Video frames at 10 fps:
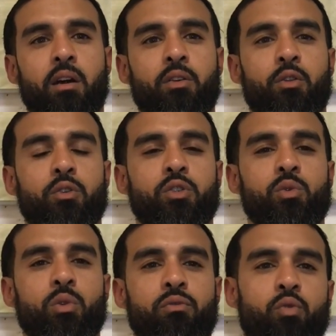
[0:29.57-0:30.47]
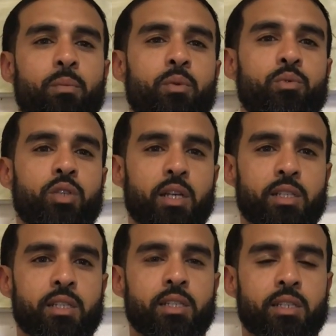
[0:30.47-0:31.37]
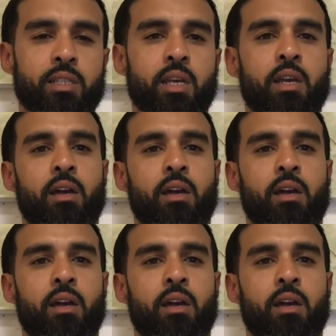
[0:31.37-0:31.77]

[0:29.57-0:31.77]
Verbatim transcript: under their School of Criminal Justice.